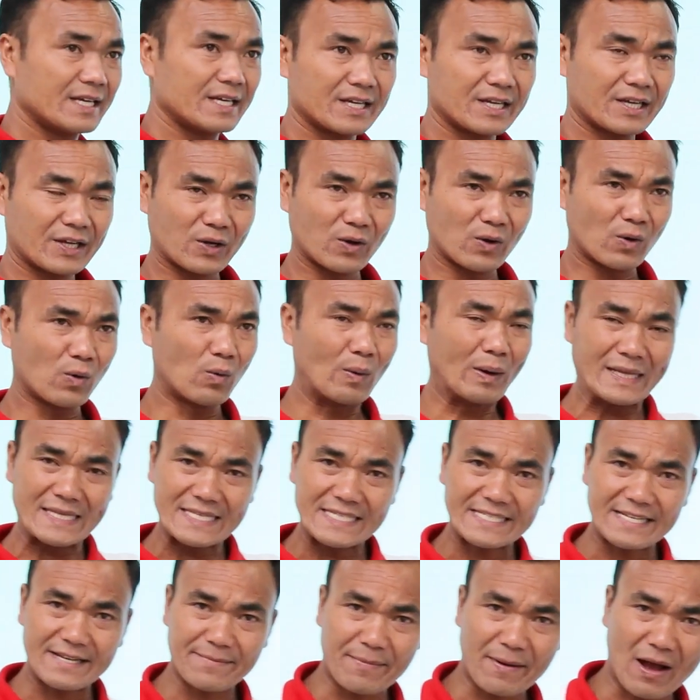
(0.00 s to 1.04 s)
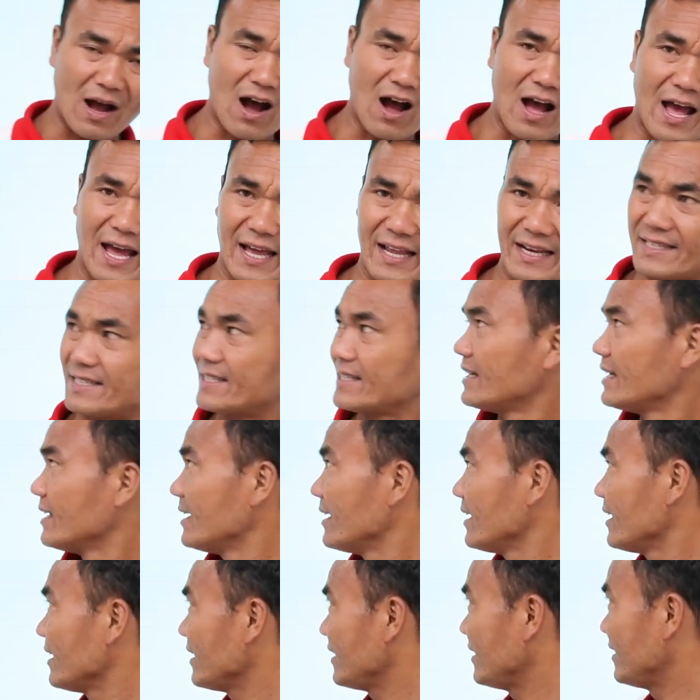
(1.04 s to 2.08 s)
go one step ahead.
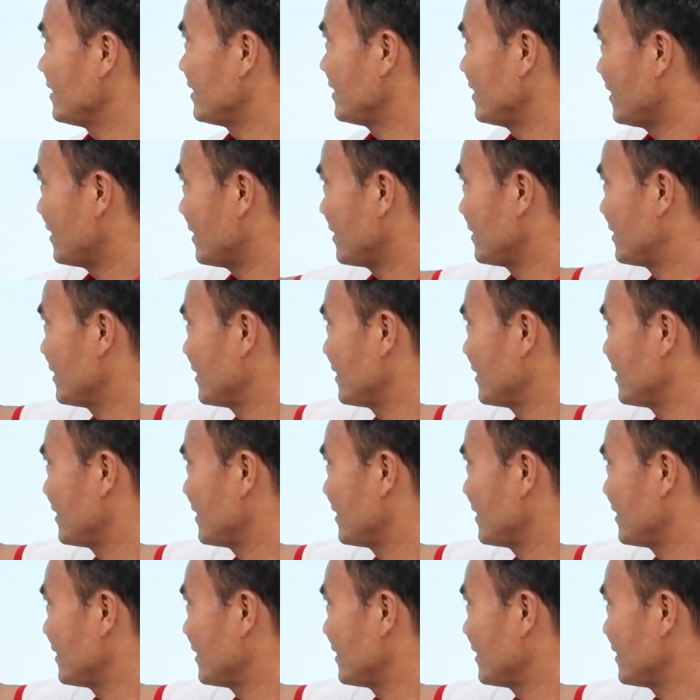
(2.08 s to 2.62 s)
The